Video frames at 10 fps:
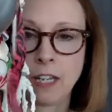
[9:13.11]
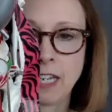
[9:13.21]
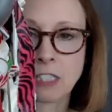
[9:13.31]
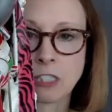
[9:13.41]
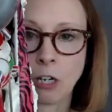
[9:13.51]

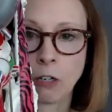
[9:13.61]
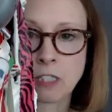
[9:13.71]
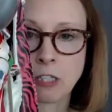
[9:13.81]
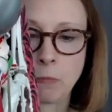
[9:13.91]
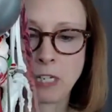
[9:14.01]
It
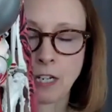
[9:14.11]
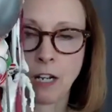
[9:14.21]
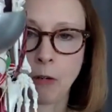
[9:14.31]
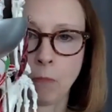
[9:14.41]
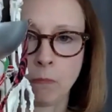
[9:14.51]
starts to
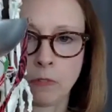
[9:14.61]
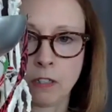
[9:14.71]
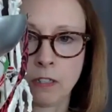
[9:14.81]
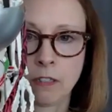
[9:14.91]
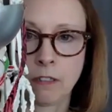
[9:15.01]
become,
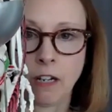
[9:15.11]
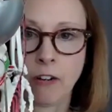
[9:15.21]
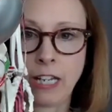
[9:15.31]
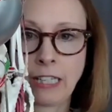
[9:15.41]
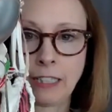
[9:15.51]
all right,